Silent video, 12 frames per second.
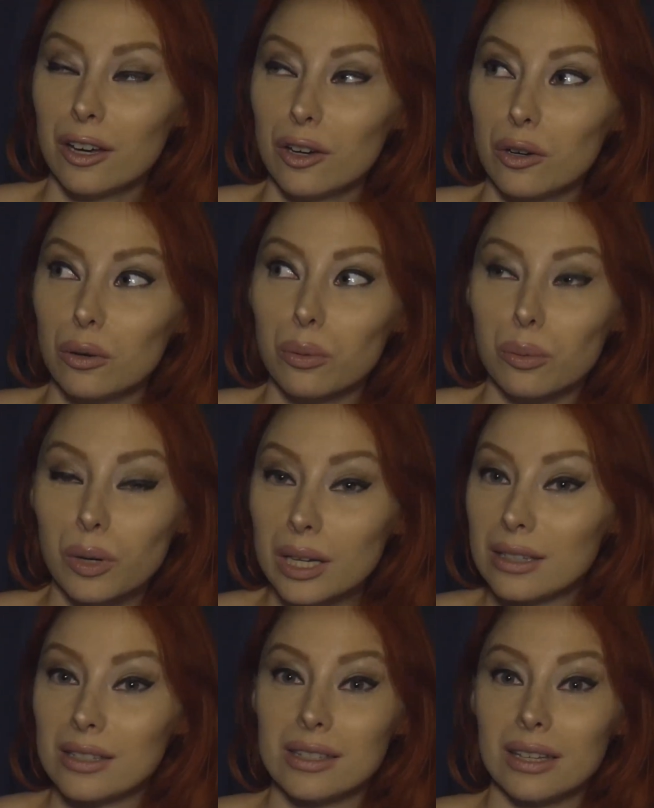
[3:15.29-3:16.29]

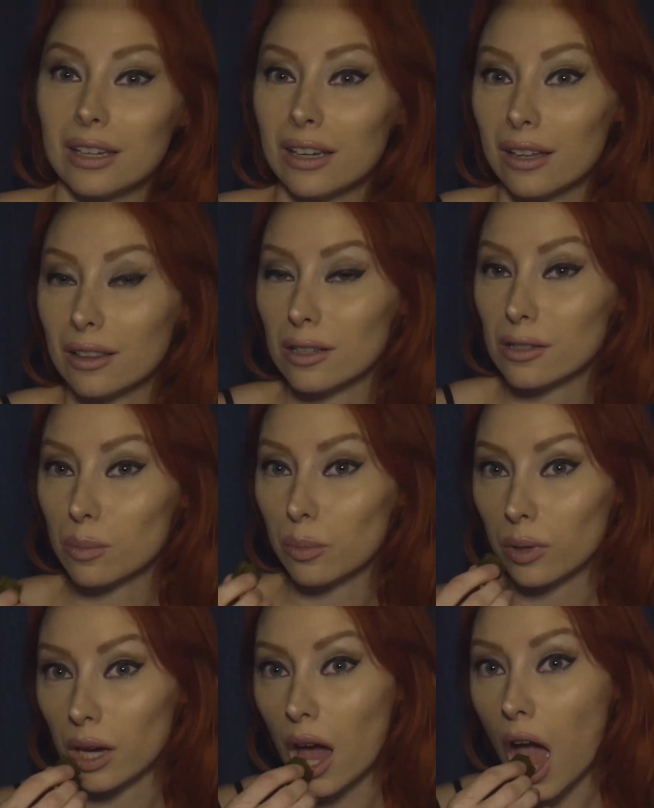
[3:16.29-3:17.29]
crazy at this point.